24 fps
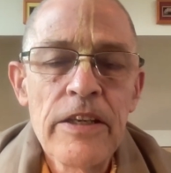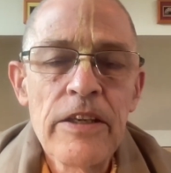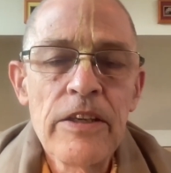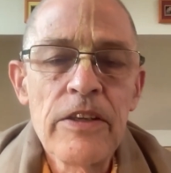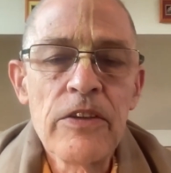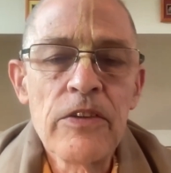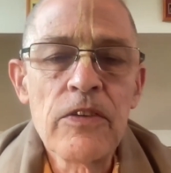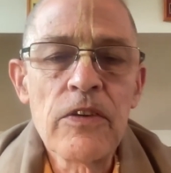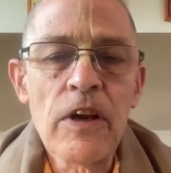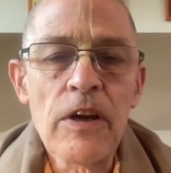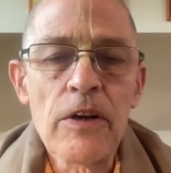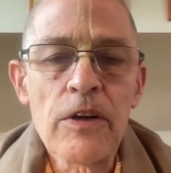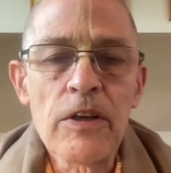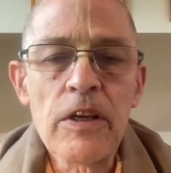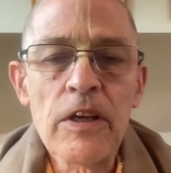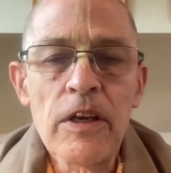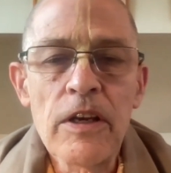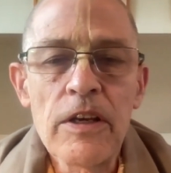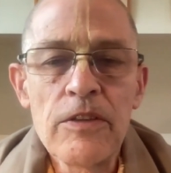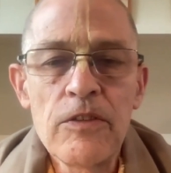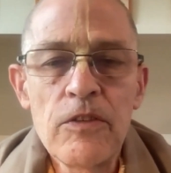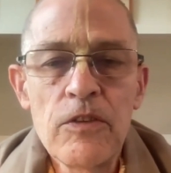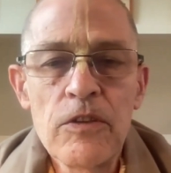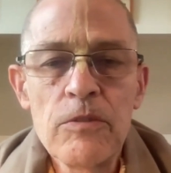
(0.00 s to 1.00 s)
is our
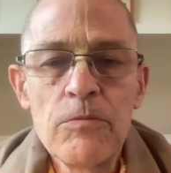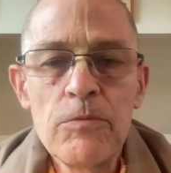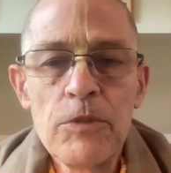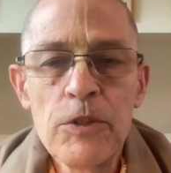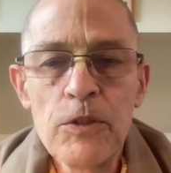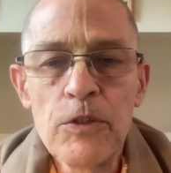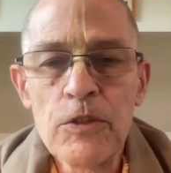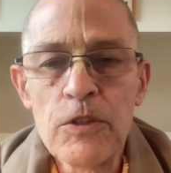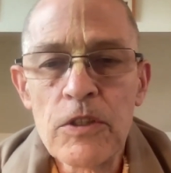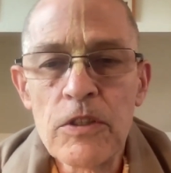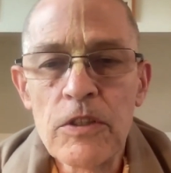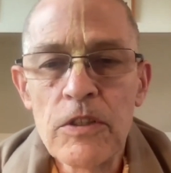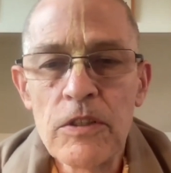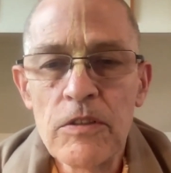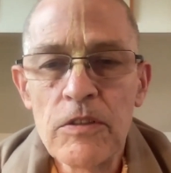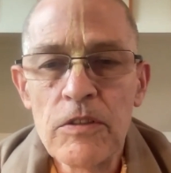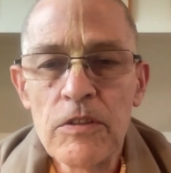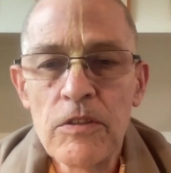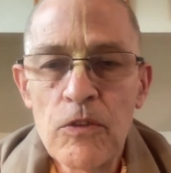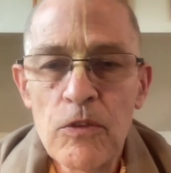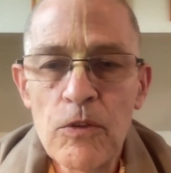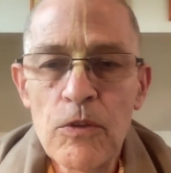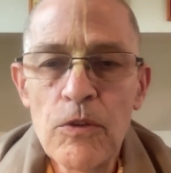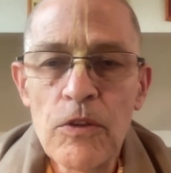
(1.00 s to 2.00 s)

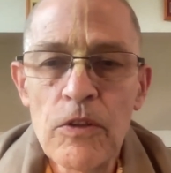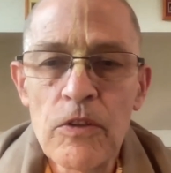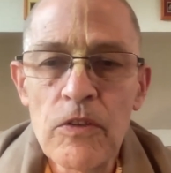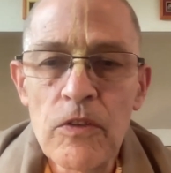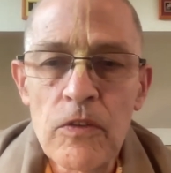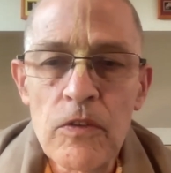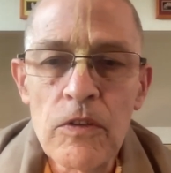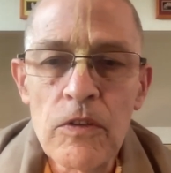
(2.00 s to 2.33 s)
contribution to the